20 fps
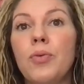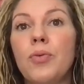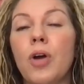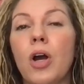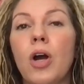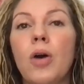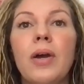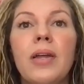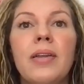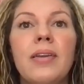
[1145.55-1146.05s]

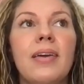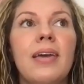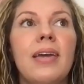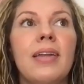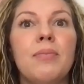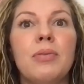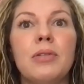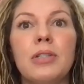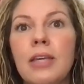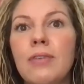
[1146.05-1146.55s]
grow
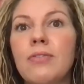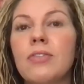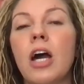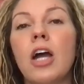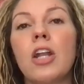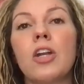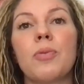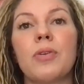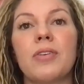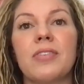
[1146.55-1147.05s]
and believes
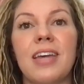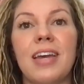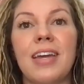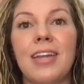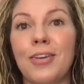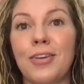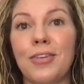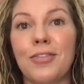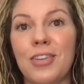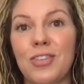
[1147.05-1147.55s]
100%
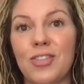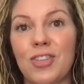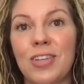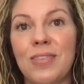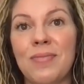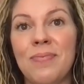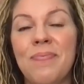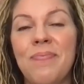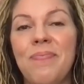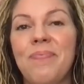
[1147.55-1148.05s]
in your
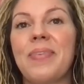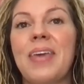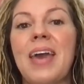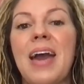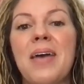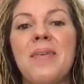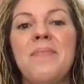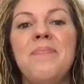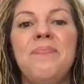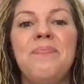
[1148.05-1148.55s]
vision.
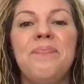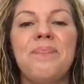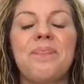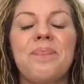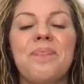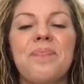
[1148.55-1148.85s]
Okay.